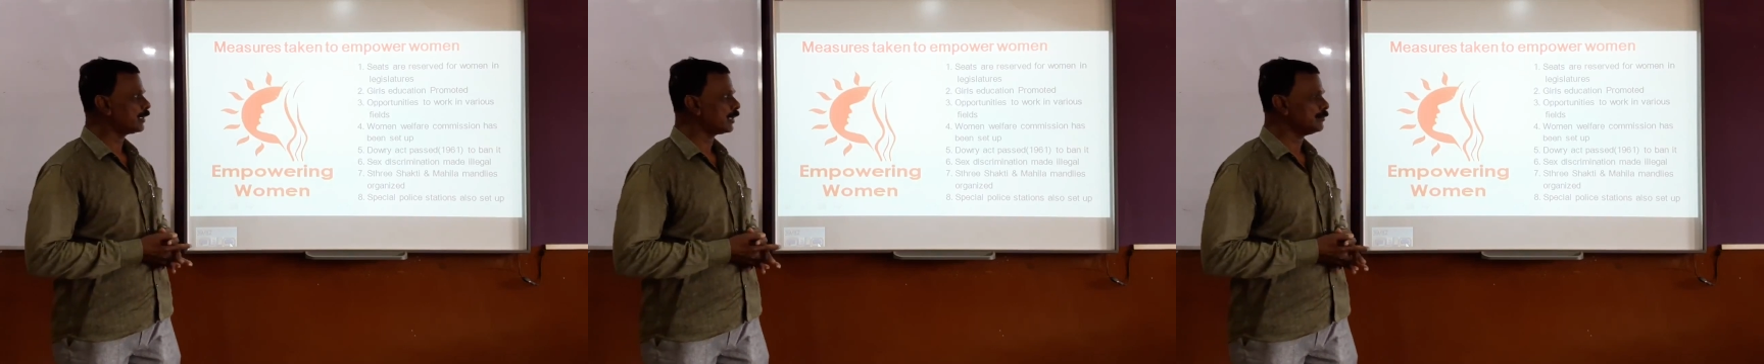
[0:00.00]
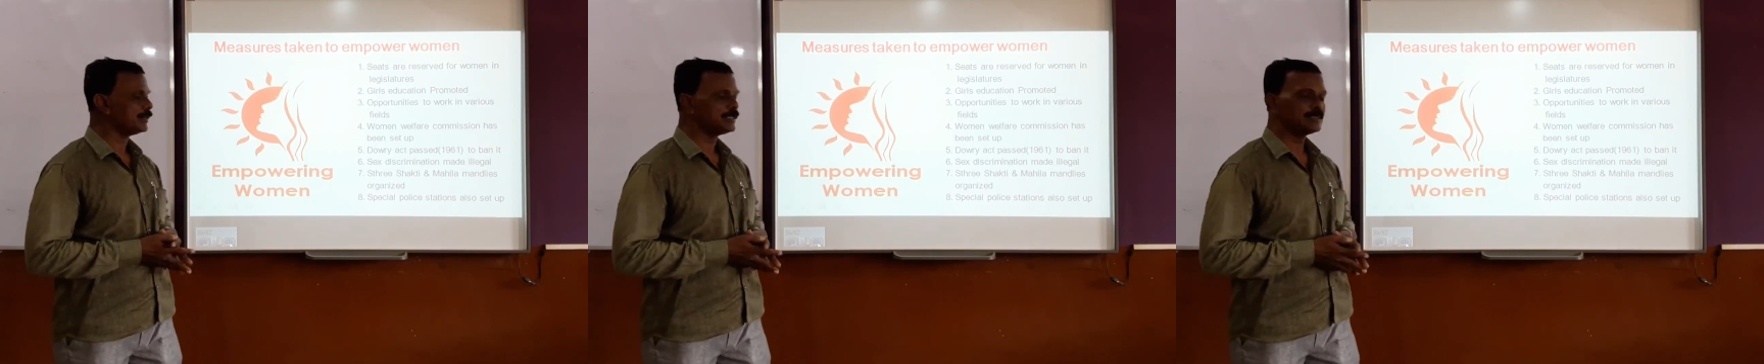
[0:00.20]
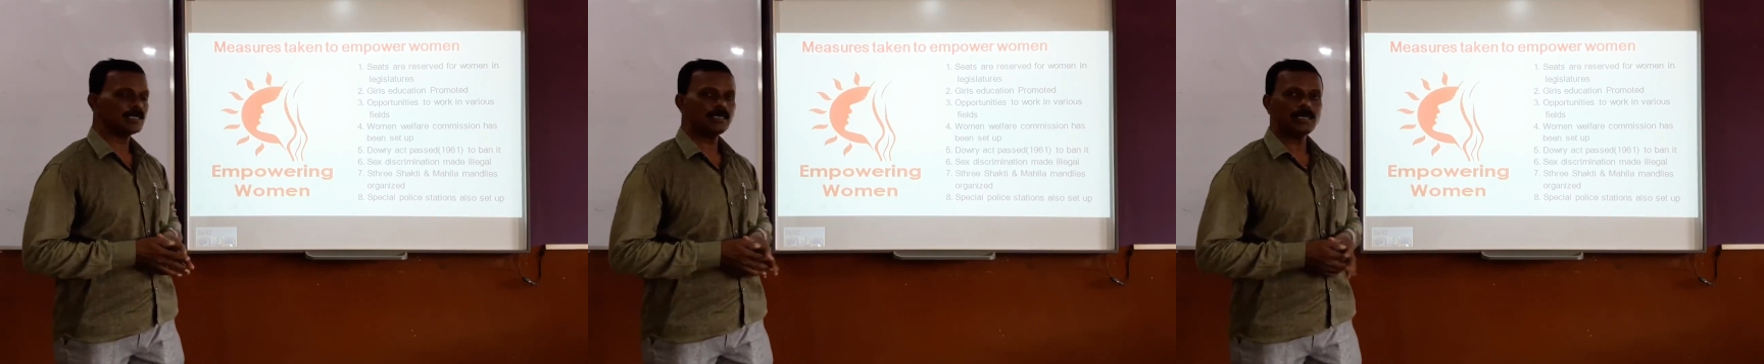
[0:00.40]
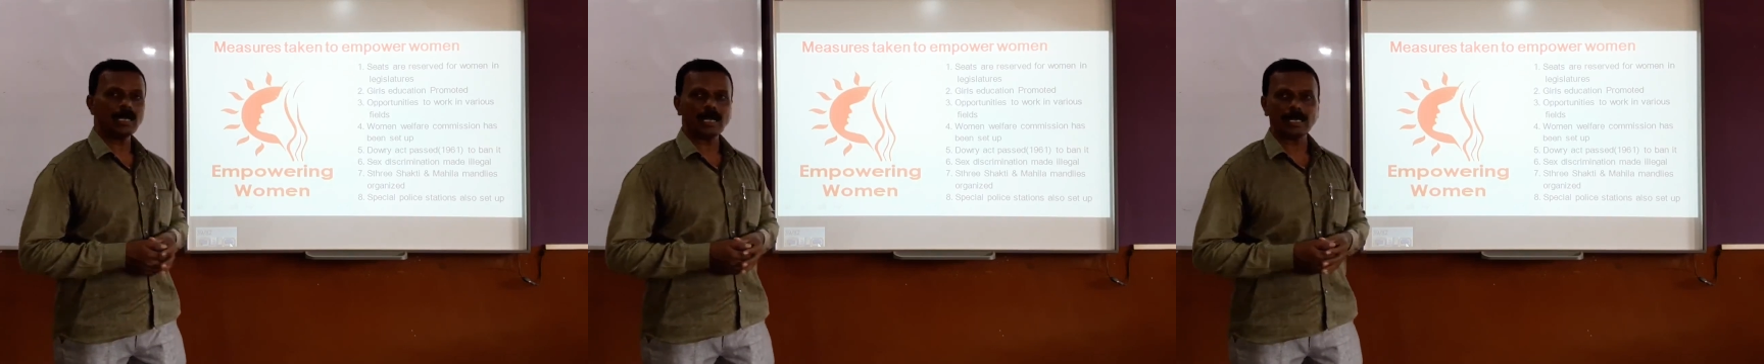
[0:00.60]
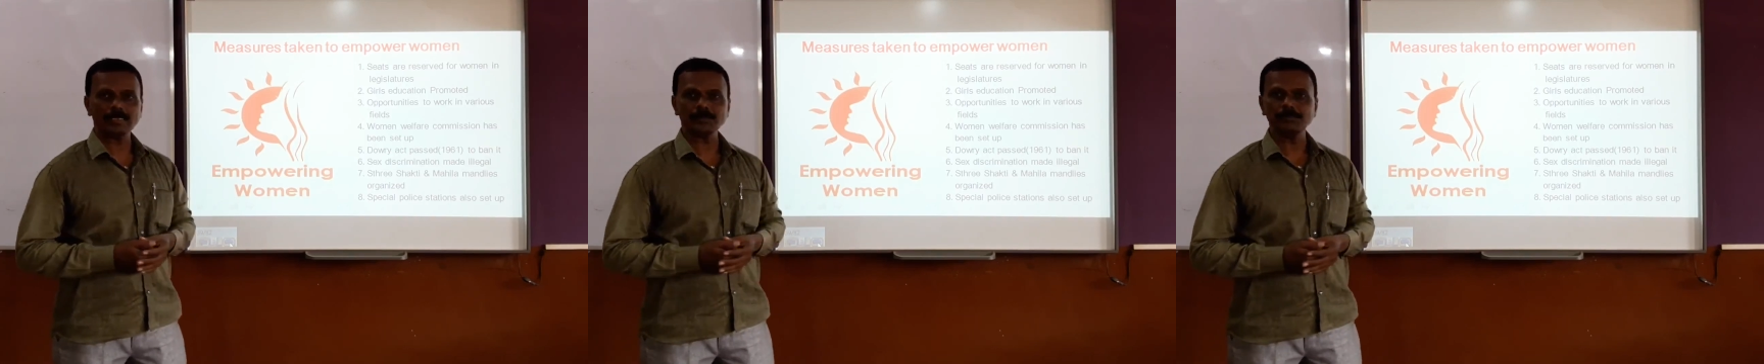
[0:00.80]
Commission
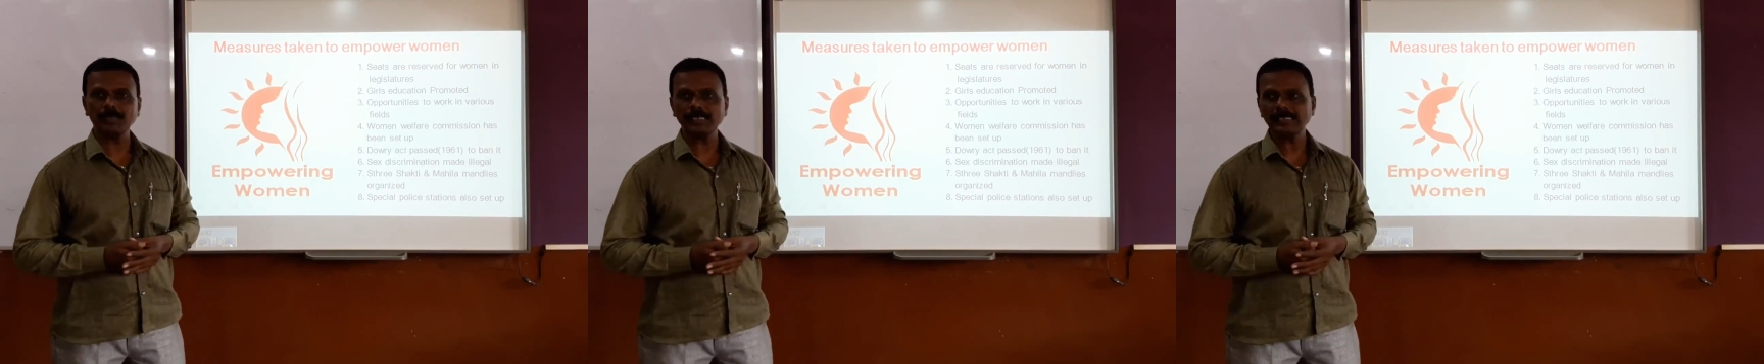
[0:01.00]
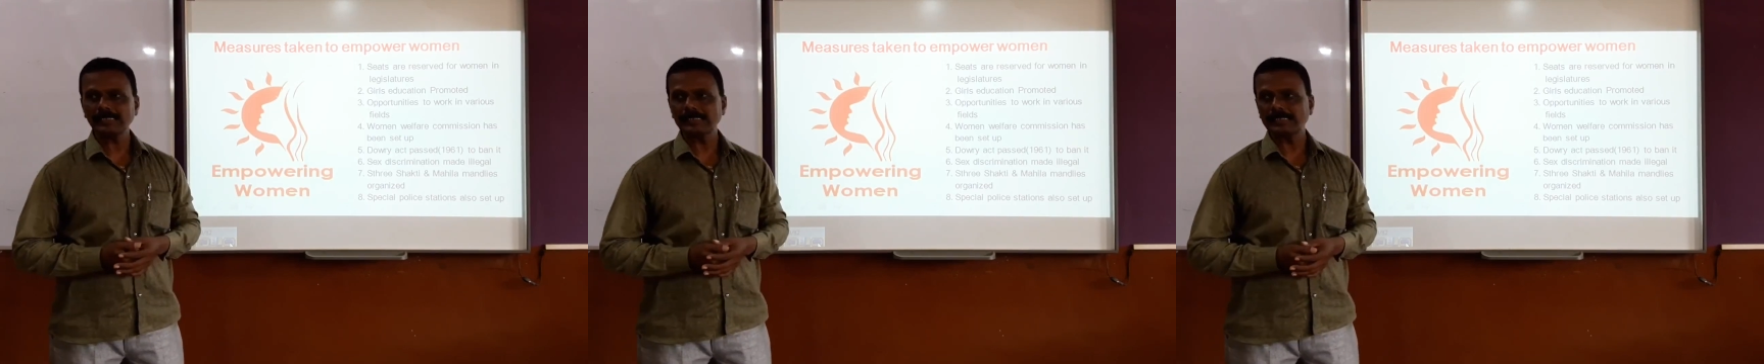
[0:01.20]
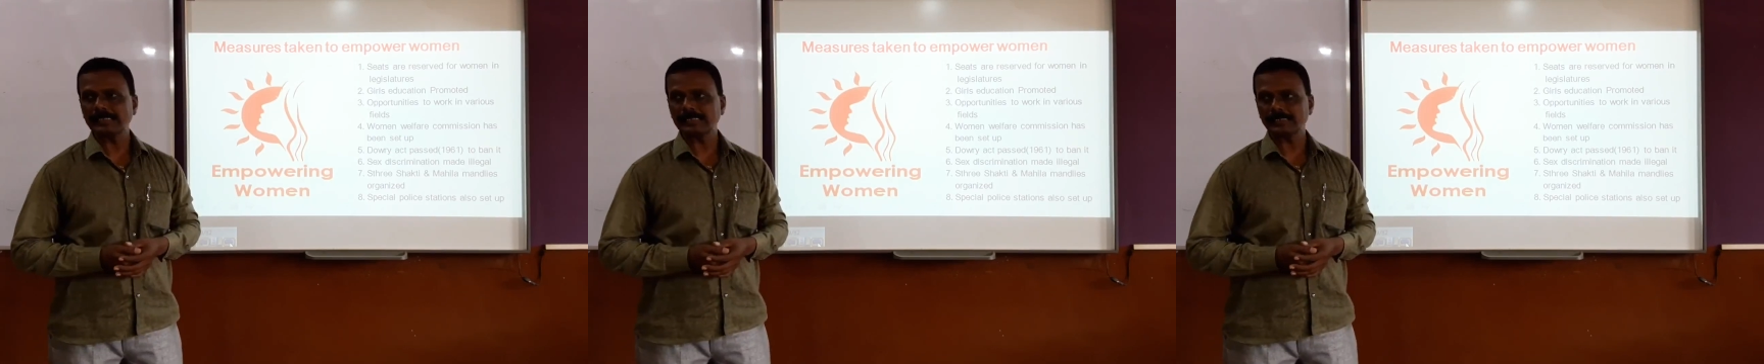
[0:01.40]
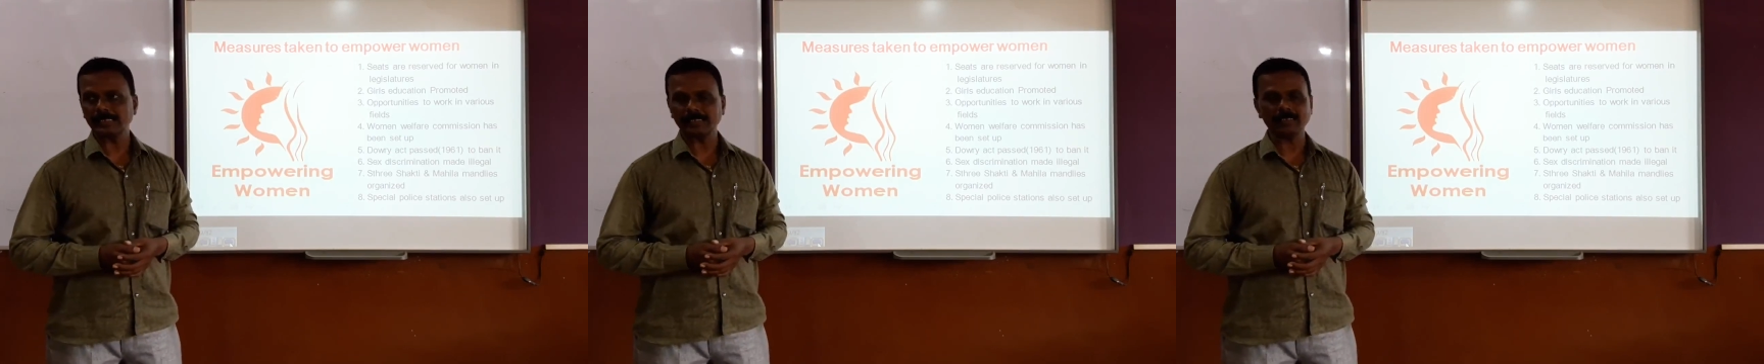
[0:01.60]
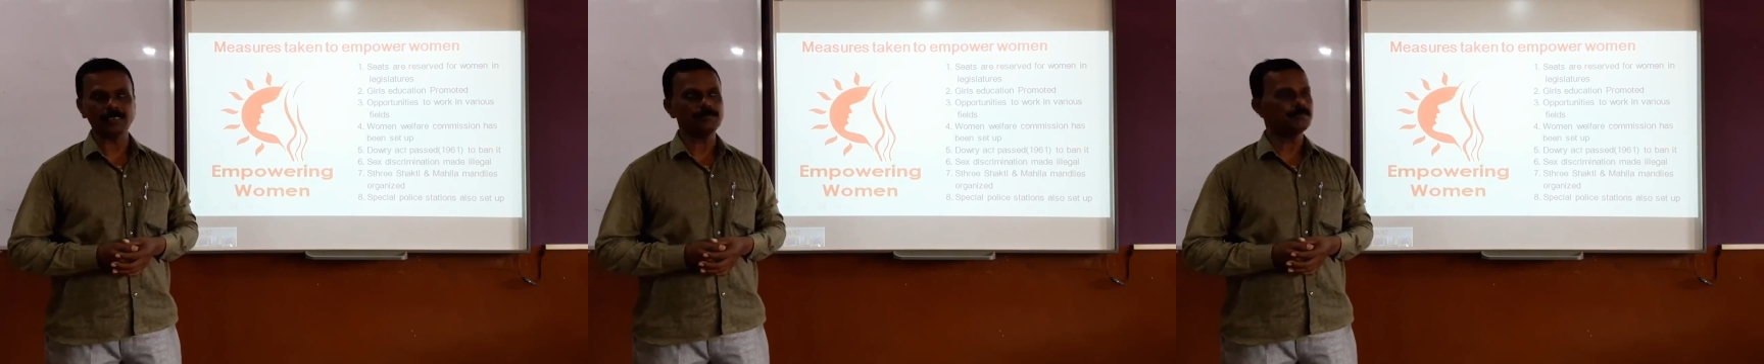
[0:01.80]
has been
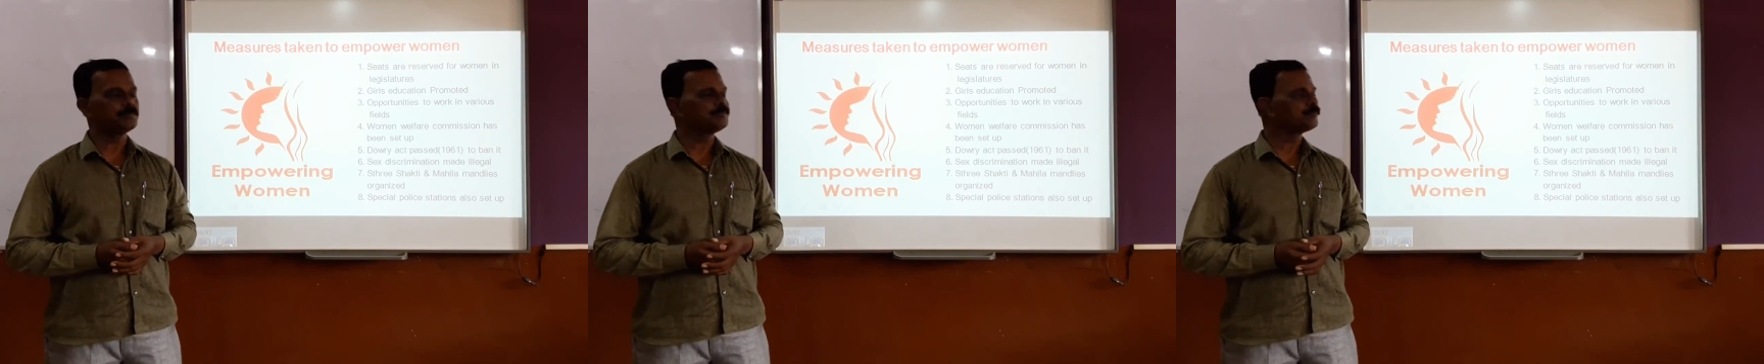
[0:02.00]
set up.